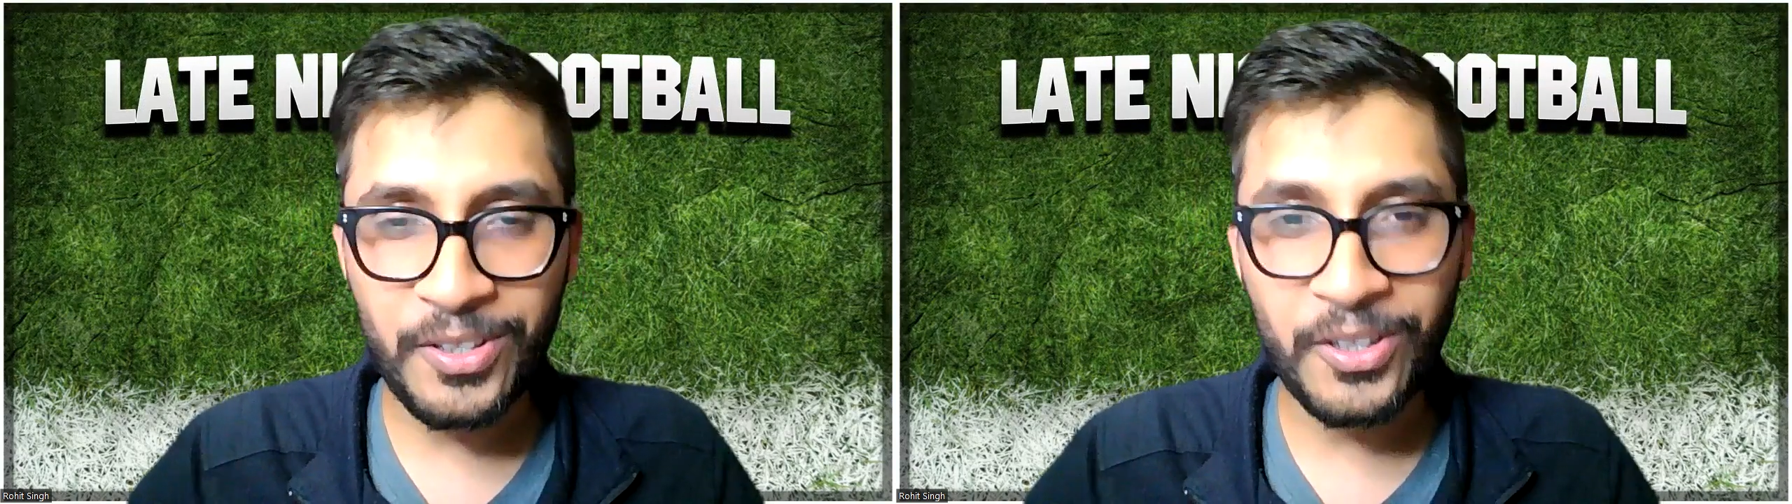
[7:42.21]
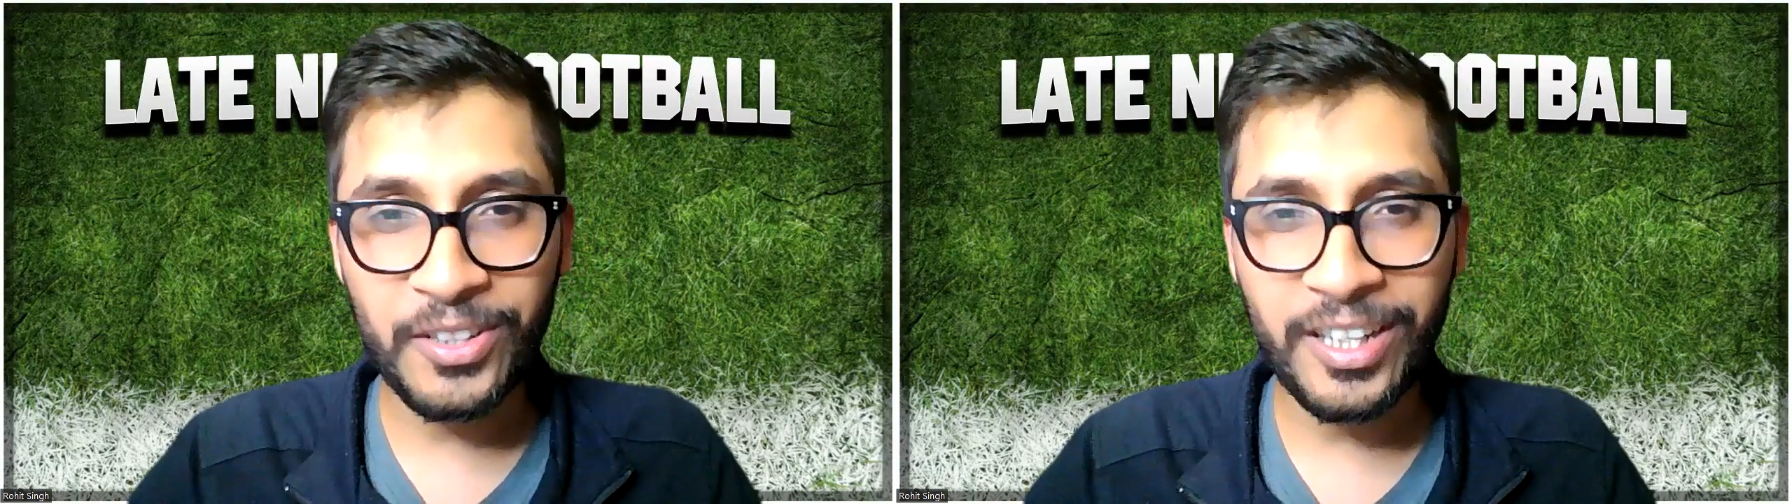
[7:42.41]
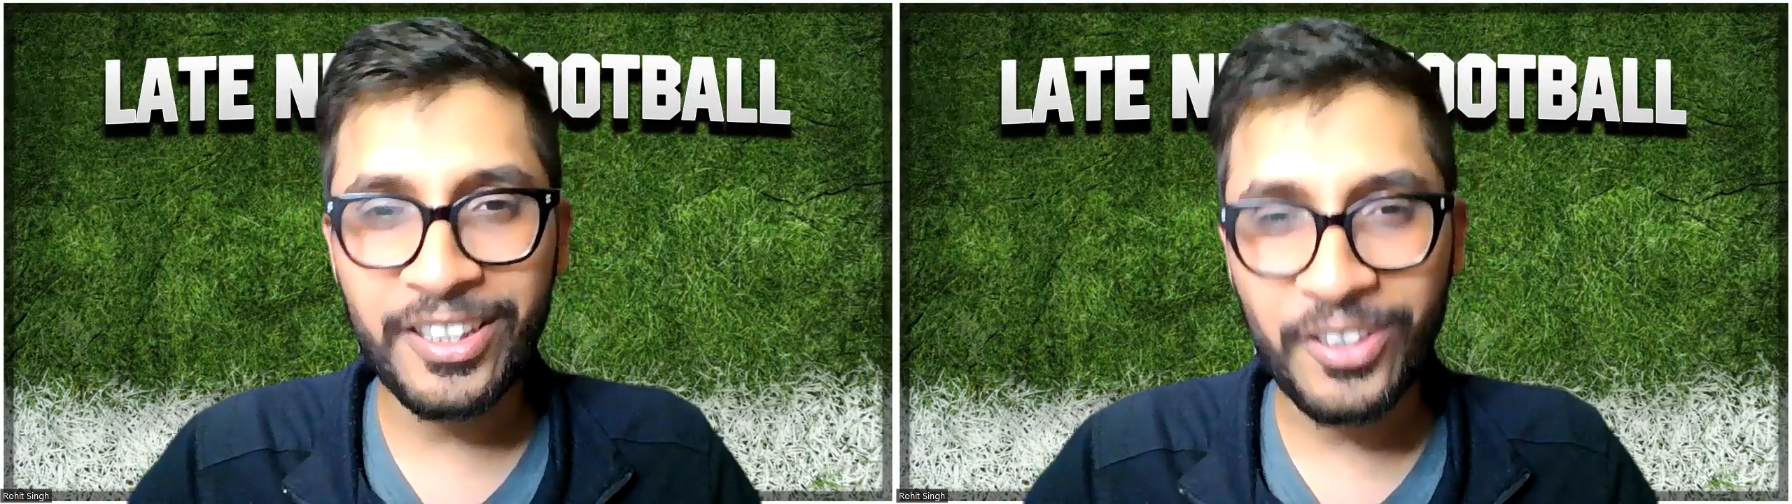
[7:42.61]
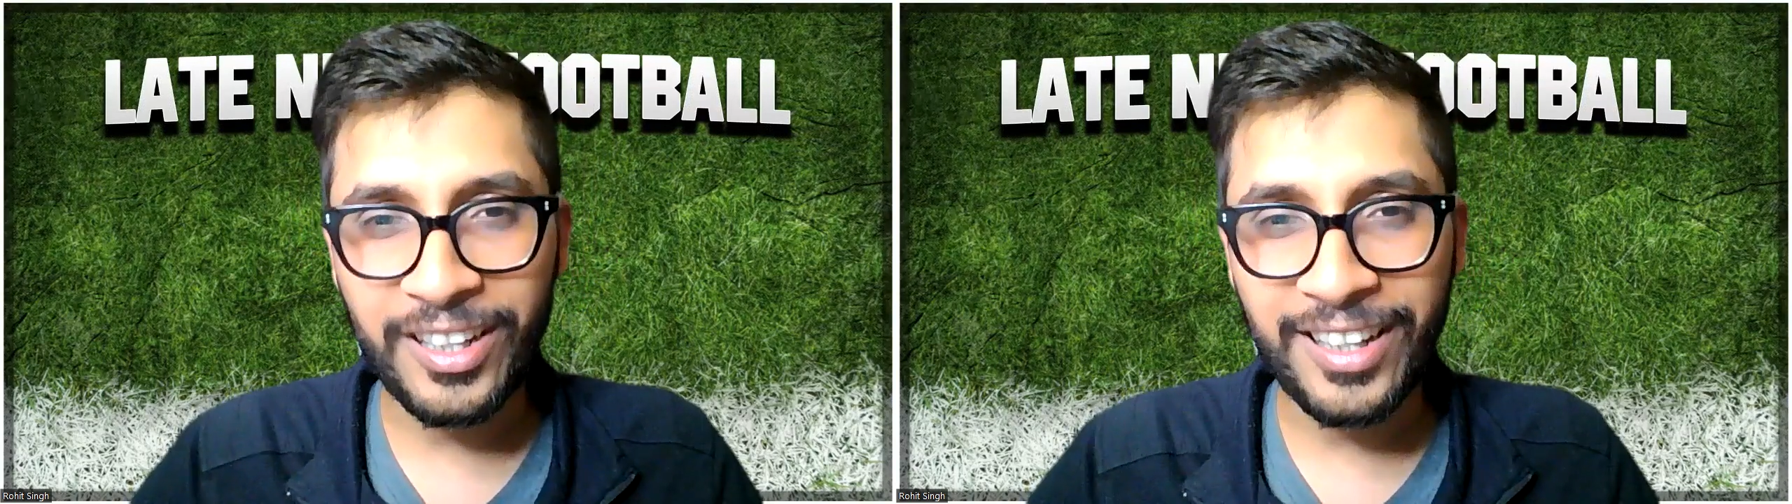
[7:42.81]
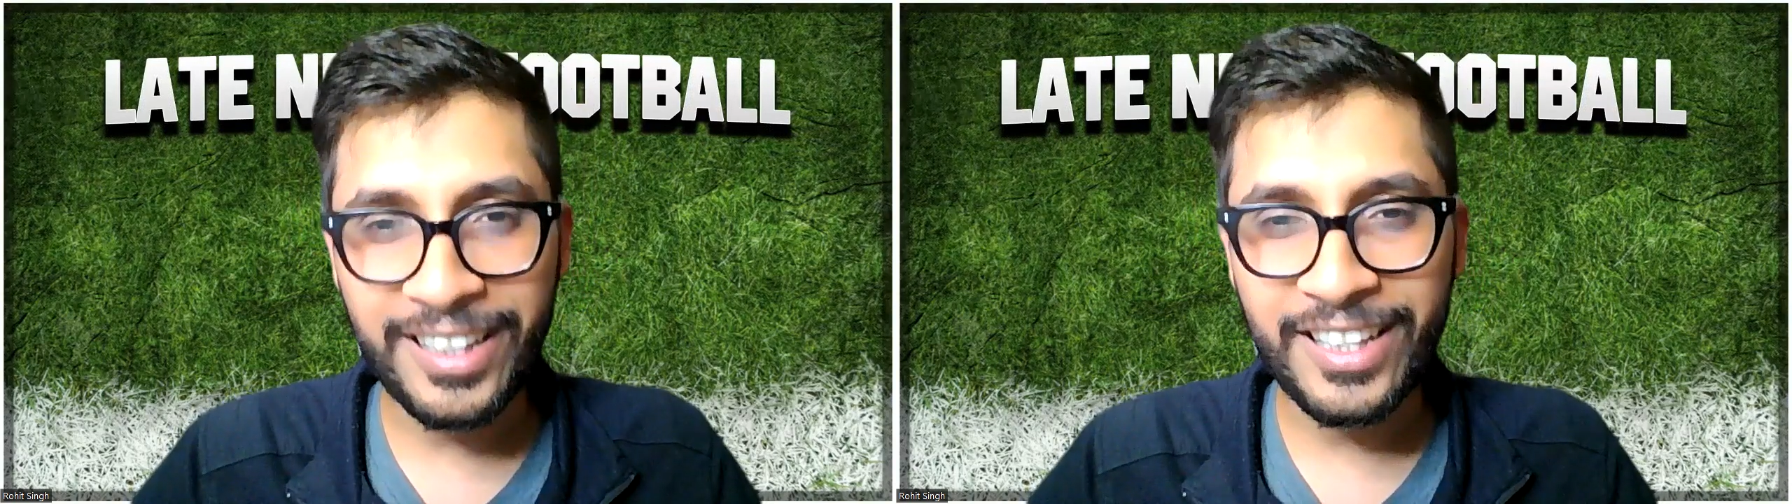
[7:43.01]
United got
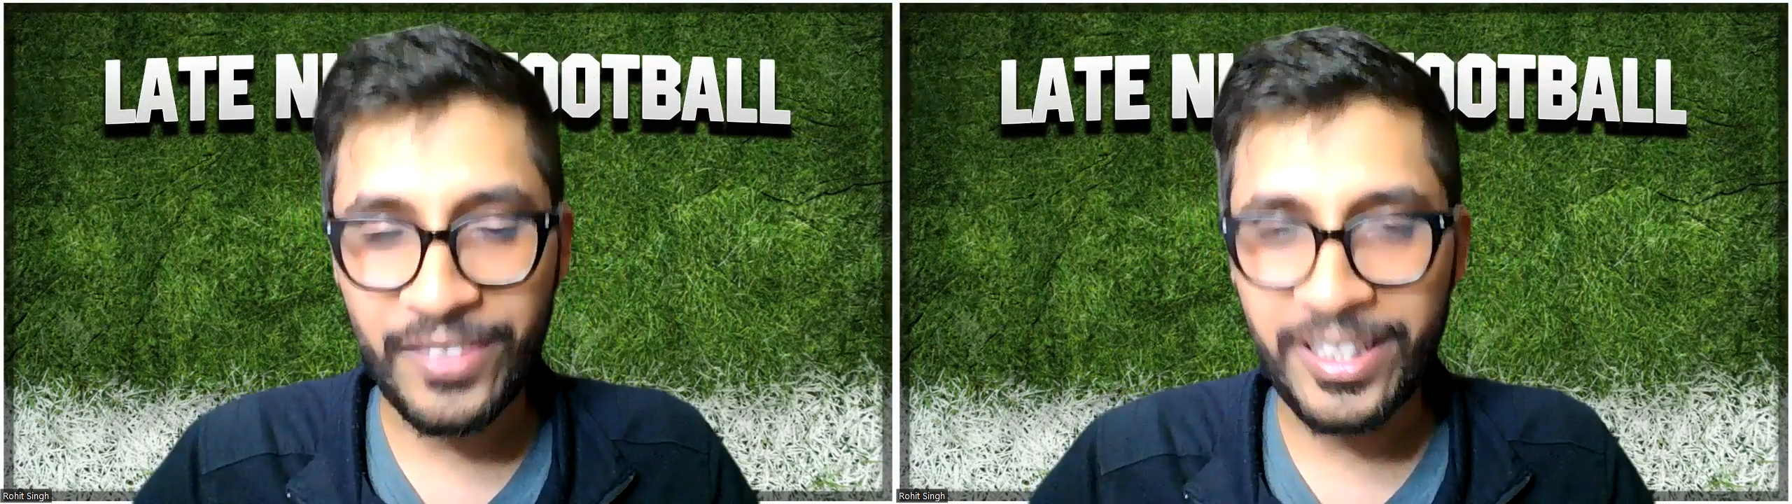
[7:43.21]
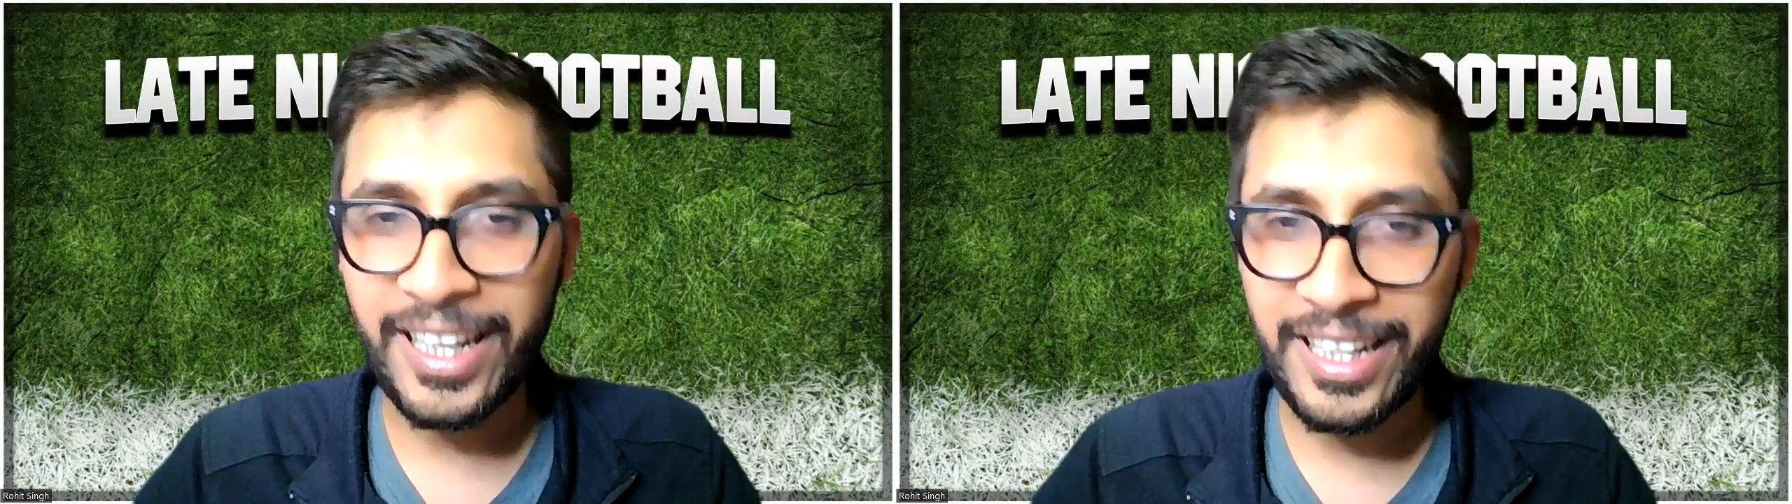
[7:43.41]
lucky with that.